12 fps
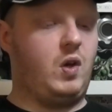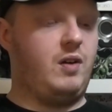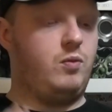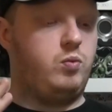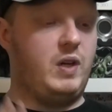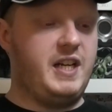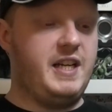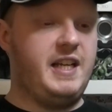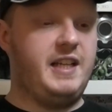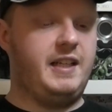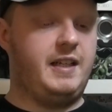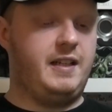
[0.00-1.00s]
like
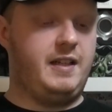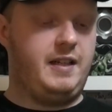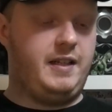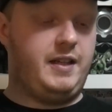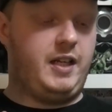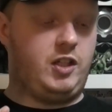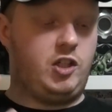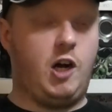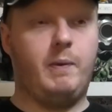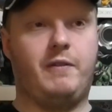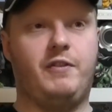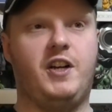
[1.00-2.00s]
reading a
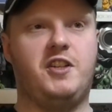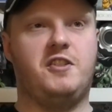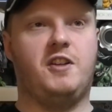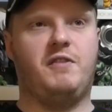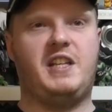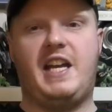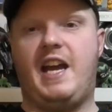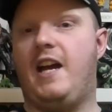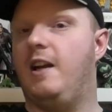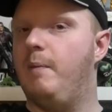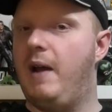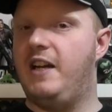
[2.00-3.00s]
comic version of the
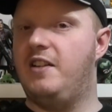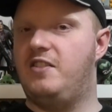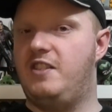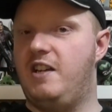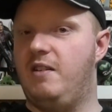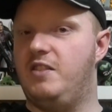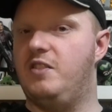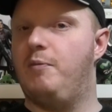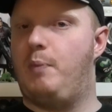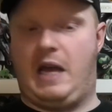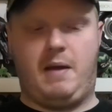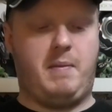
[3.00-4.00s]
animated series
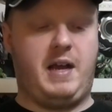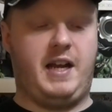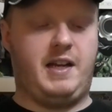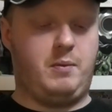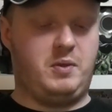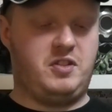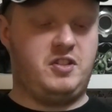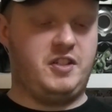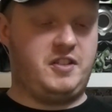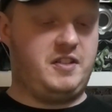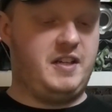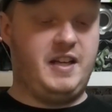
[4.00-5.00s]
of Batman. It was
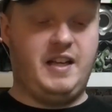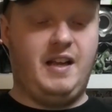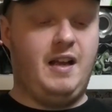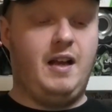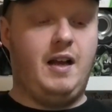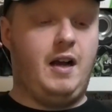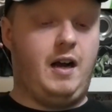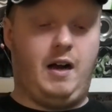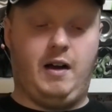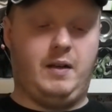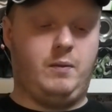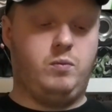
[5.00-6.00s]
just,
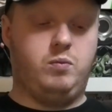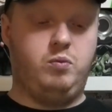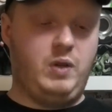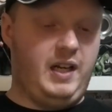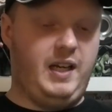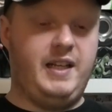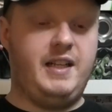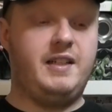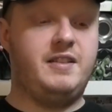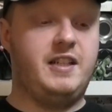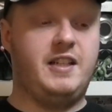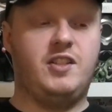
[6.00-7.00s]
I really
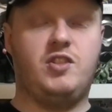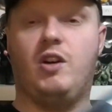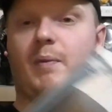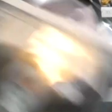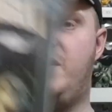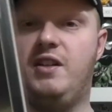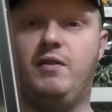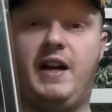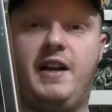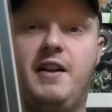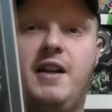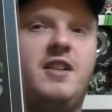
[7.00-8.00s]
did enjoy myself,
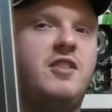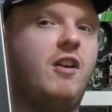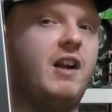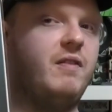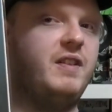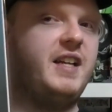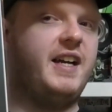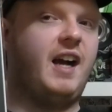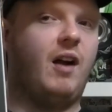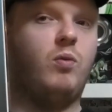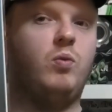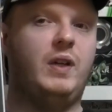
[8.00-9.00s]
and it's not every day
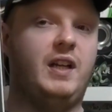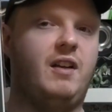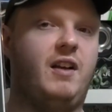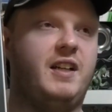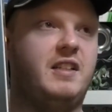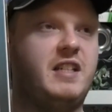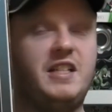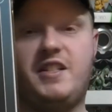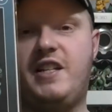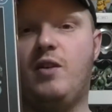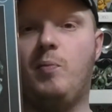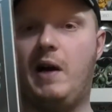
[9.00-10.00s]
I really like a
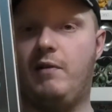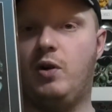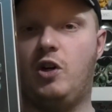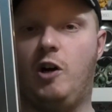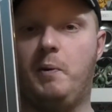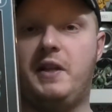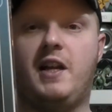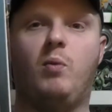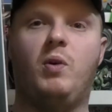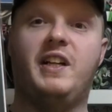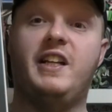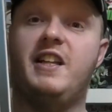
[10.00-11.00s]
DC or Marvel comic that I
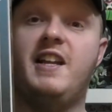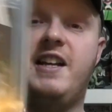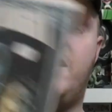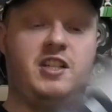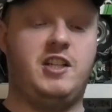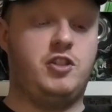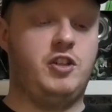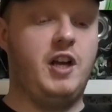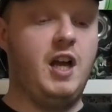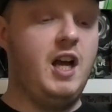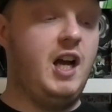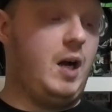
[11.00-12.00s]
want to get the next issue.
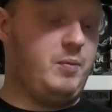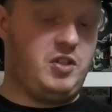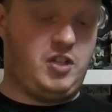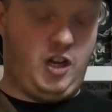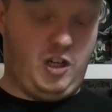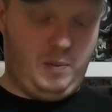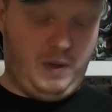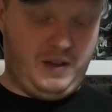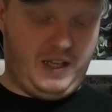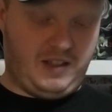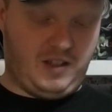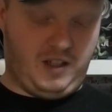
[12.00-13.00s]
I'm just hoping
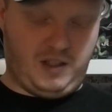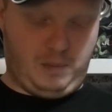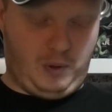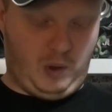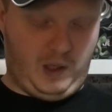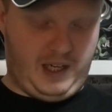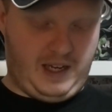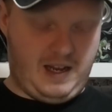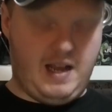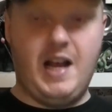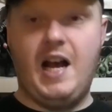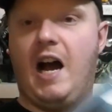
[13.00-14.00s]
they don't pull a
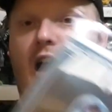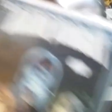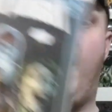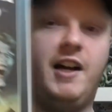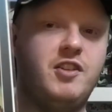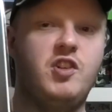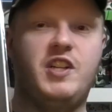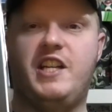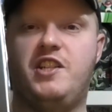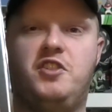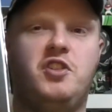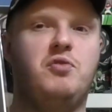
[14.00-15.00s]

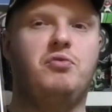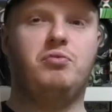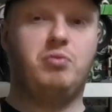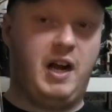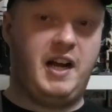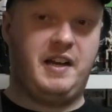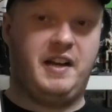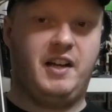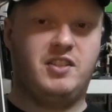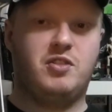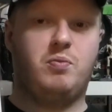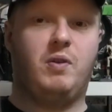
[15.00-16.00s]
100-issue run.
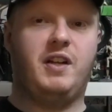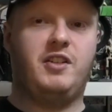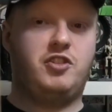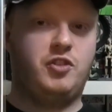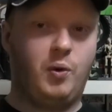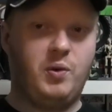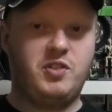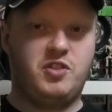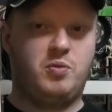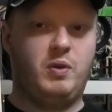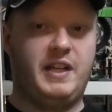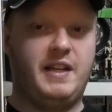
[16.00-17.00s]
I just want it short and
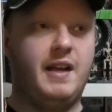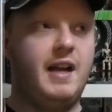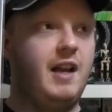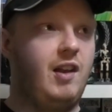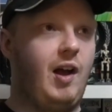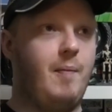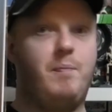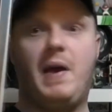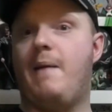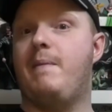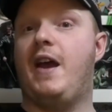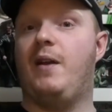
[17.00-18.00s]
sweet, like
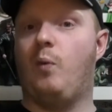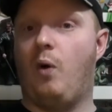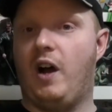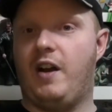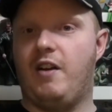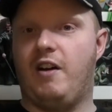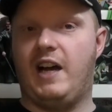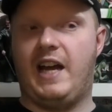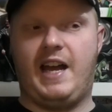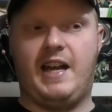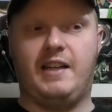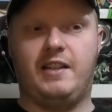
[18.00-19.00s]
Batman White Knight
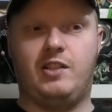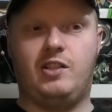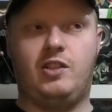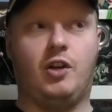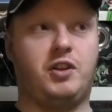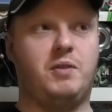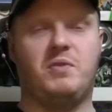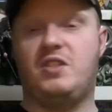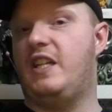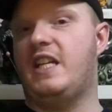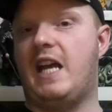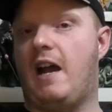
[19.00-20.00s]
and Gotham
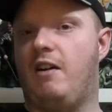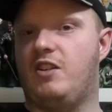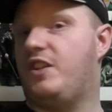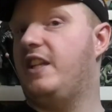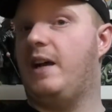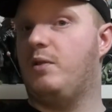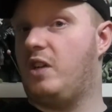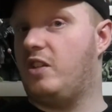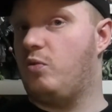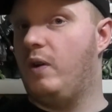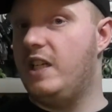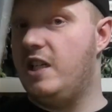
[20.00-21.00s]
City Garage. I think that was like
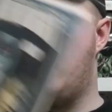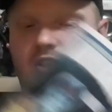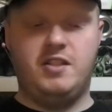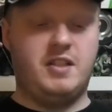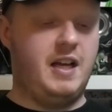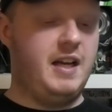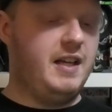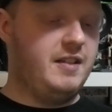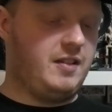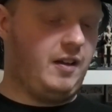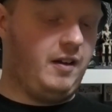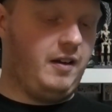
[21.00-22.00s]
20 issues.
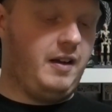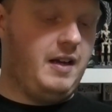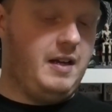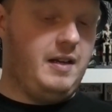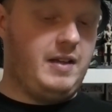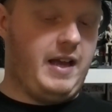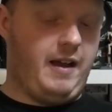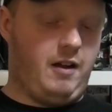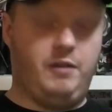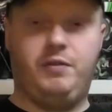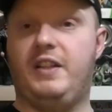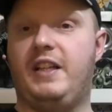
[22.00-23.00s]
So yeah,
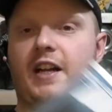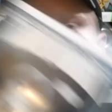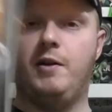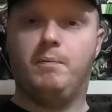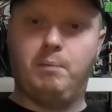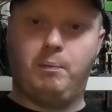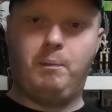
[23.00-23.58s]
hopefully they don't